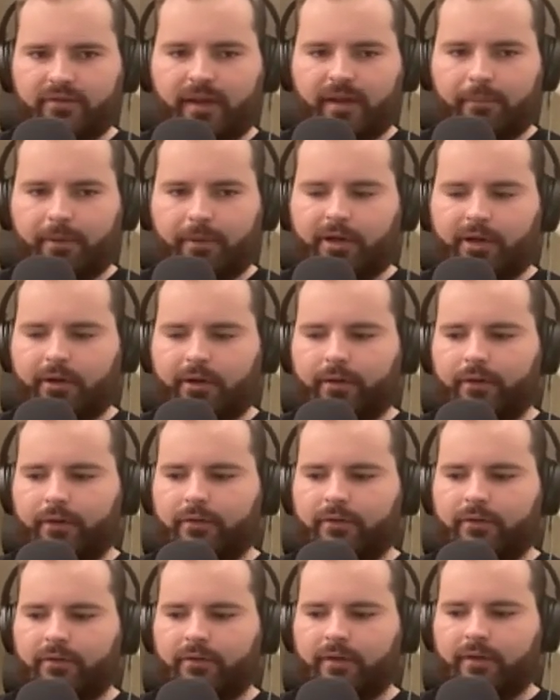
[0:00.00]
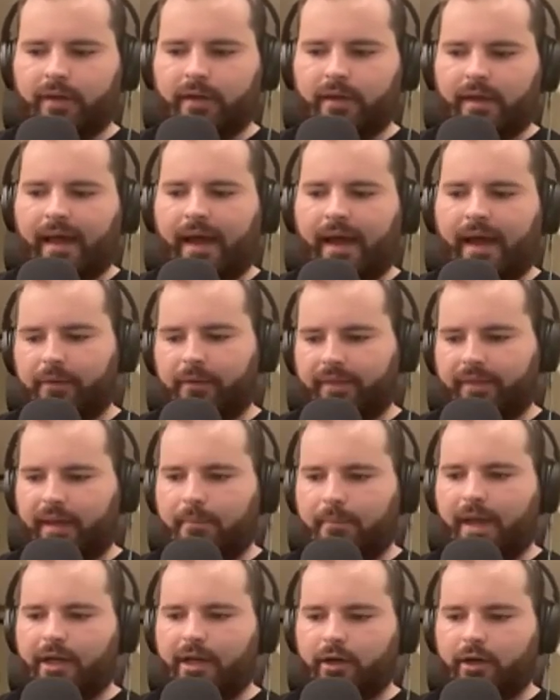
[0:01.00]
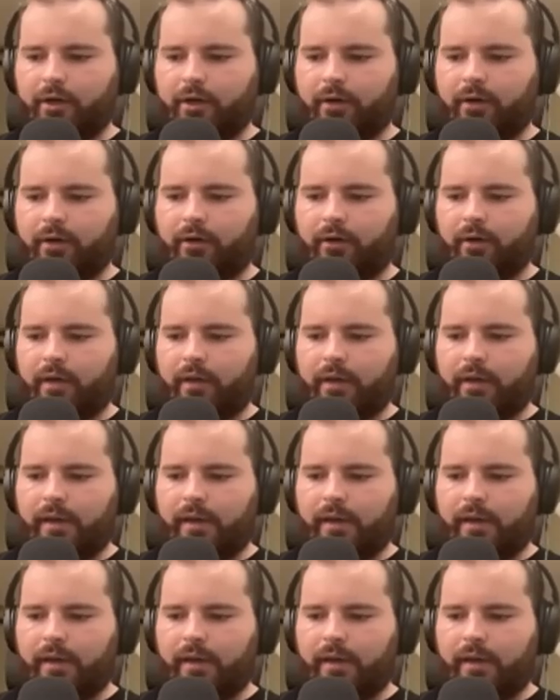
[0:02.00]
temperatures? How are they measured?